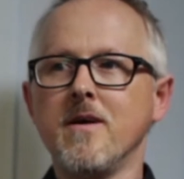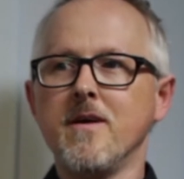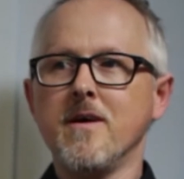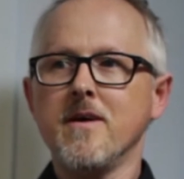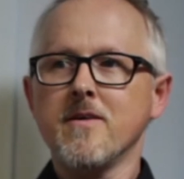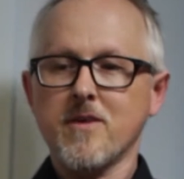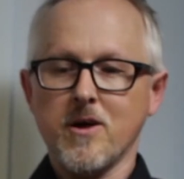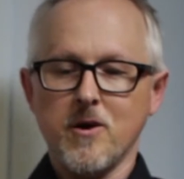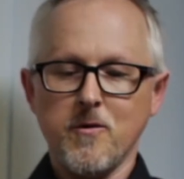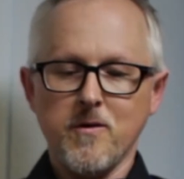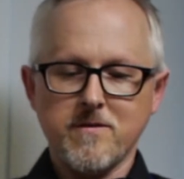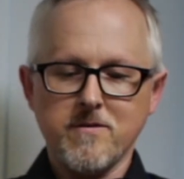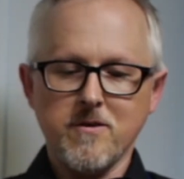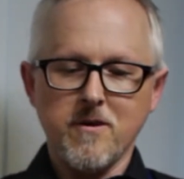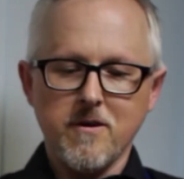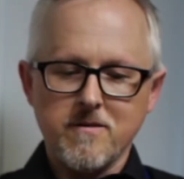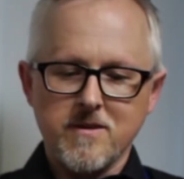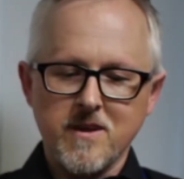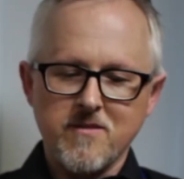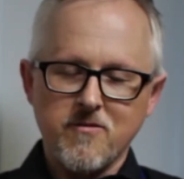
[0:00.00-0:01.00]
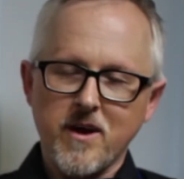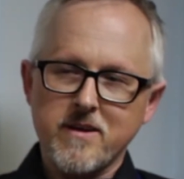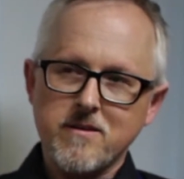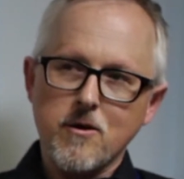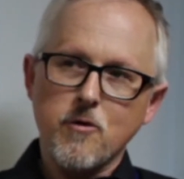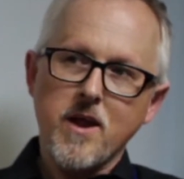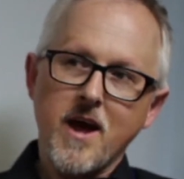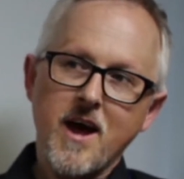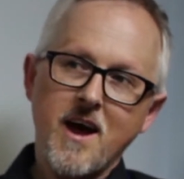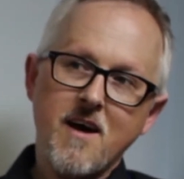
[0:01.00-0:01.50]
So it's not as if I
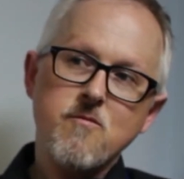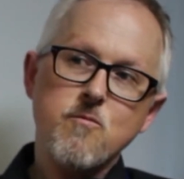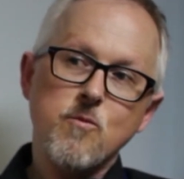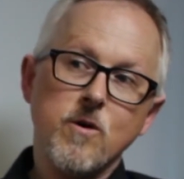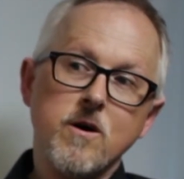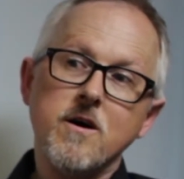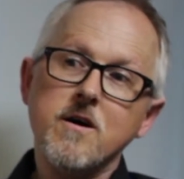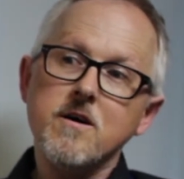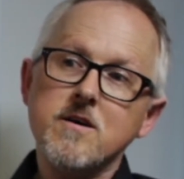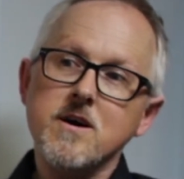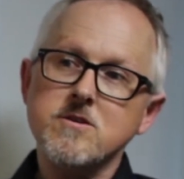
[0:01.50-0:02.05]
don't have work.